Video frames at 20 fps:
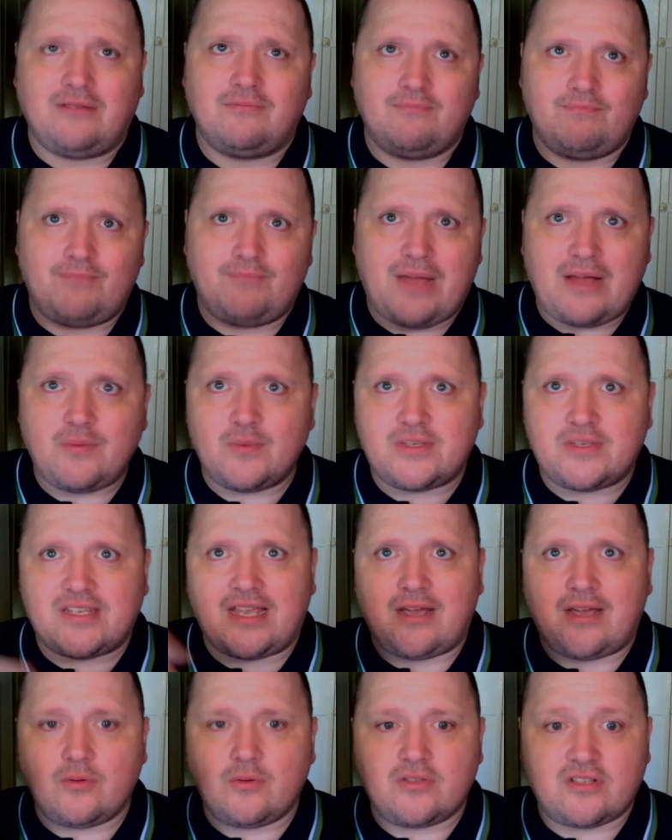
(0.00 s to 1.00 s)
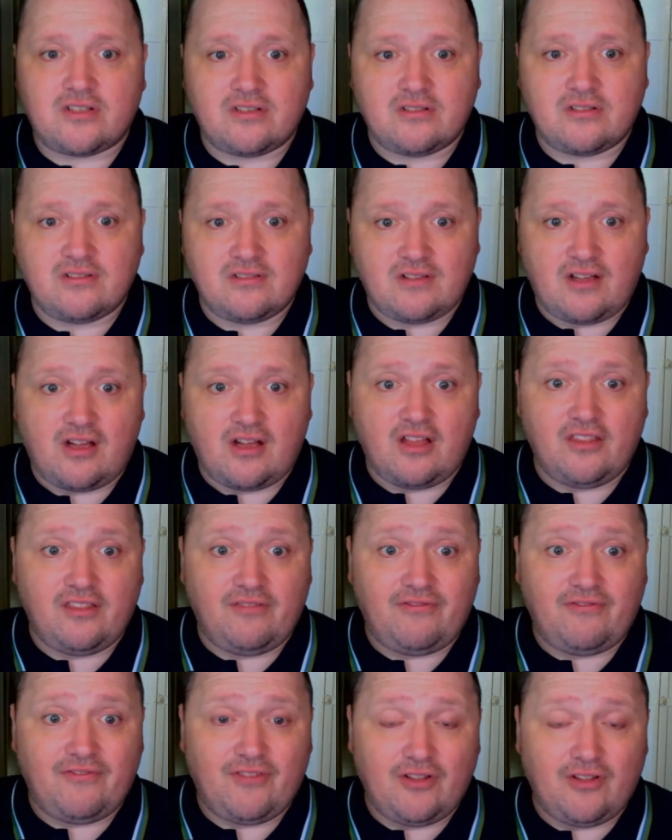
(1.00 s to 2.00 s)
bounce out on the
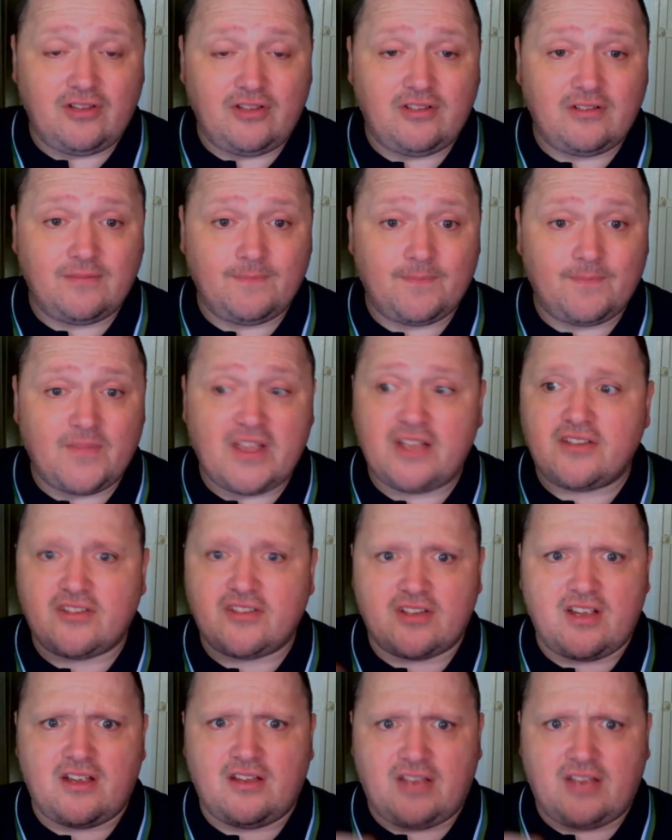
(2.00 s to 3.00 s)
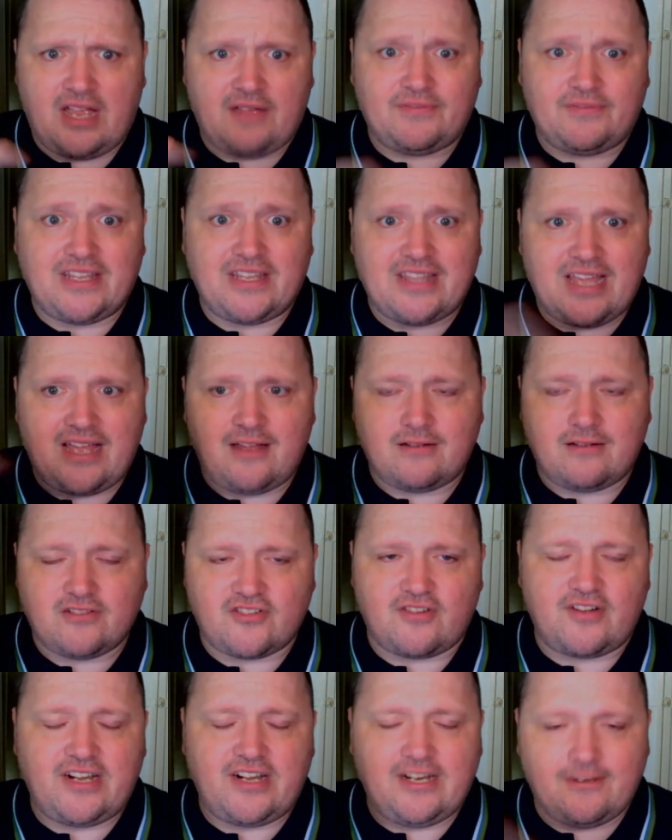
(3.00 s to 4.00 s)
full after that,
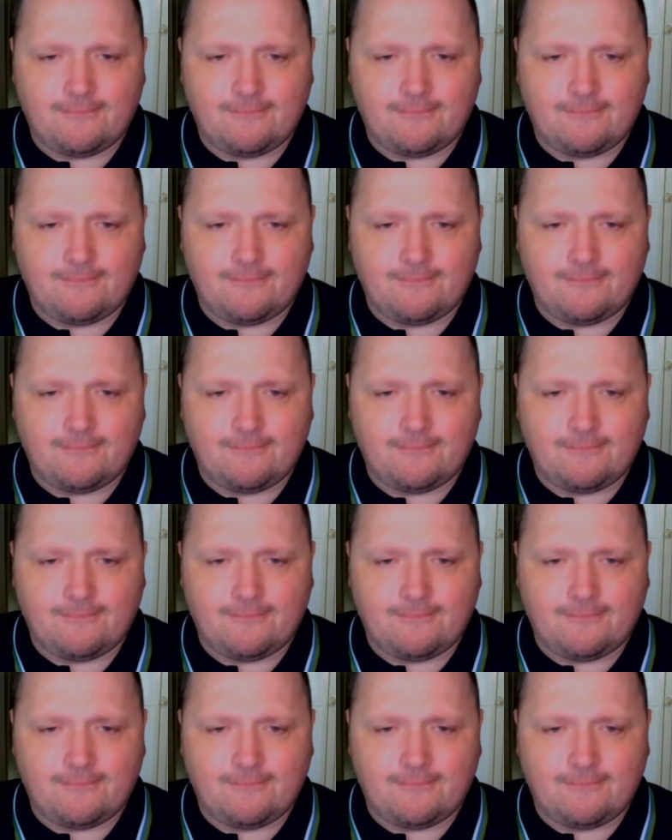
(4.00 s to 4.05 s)
sorry.